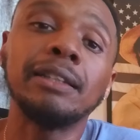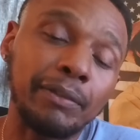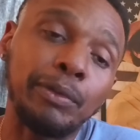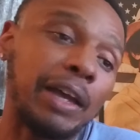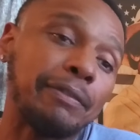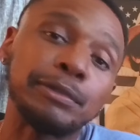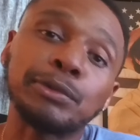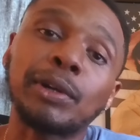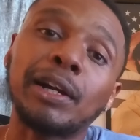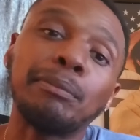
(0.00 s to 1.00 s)
If you haven't
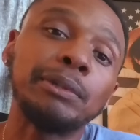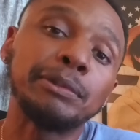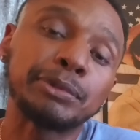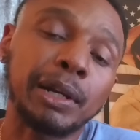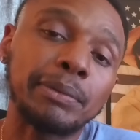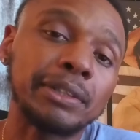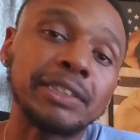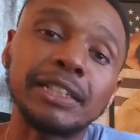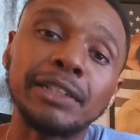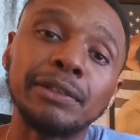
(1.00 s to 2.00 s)
subscribed, please subscribe to the
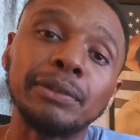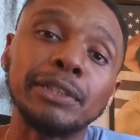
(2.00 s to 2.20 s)
channel.